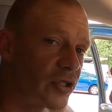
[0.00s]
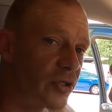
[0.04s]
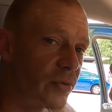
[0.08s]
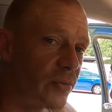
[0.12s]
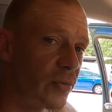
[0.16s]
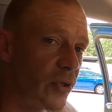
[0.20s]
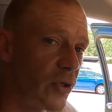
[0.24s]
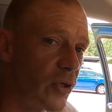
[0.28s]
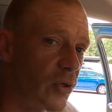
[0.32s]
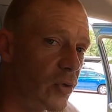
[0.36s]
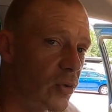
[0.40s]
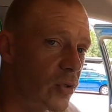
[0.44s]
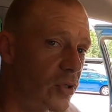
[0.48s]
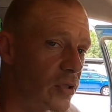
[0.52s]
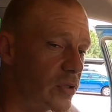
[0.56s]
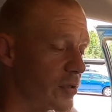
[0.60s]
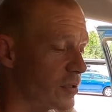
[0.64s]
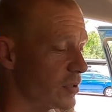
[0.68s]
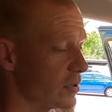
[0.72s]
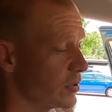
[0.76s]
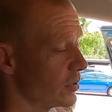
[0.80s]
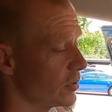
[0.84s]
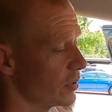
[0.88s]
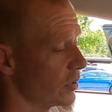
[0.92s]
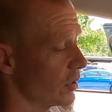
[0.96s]
some new
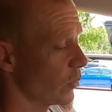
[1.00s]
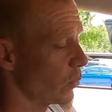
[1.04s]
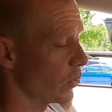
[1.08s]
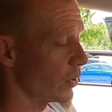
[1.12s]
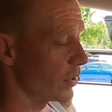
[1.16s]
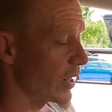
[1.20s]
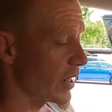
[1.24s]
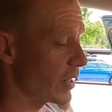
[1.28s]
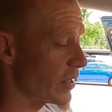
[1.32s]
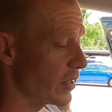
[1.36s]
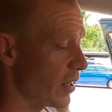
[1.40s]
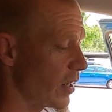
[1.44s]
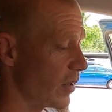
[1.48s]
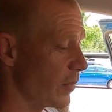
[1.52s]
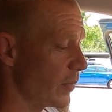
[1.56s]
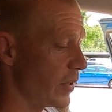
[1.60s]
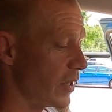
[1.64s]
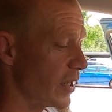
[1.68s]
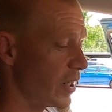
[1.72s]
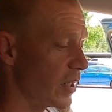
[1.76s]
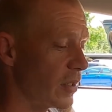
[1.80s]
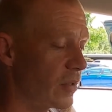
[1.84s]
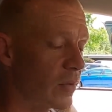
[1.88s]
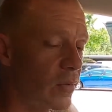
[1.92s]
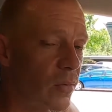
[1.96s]
ones. When they come
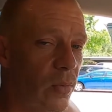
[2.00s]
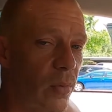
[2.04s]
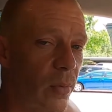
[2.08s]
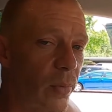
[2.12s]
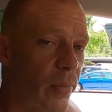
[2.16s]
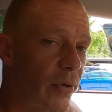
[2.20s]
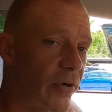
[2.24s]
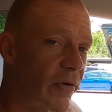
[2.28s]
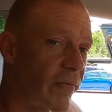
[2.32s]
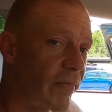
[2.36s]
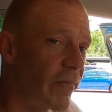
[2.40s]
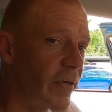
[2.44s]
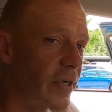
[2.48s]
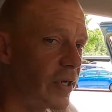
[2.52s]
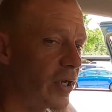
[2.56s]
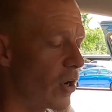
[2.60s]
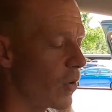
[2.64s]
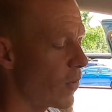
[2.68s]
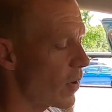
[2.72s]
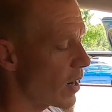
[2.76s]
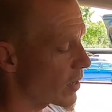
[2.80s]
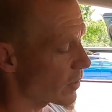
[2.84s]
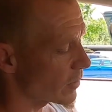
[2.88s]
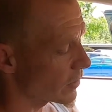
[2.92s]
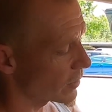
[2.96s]
in, we'll put a
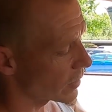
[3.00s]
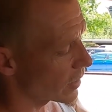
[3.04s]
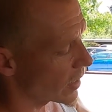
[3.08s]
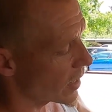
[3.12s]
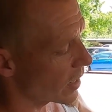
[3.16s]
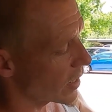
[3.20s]
video out on